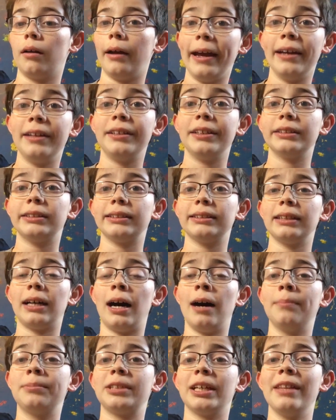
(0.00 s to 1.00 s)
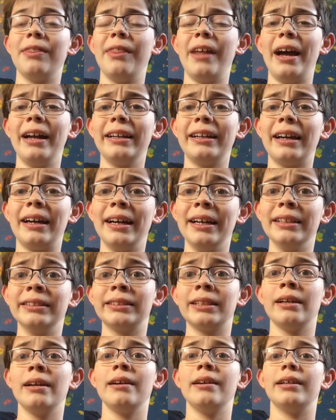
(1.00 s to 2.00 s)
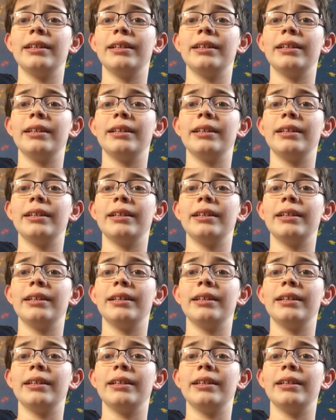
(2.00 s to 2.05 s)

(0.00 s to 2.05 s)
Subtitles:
And it stopped, and that, guys,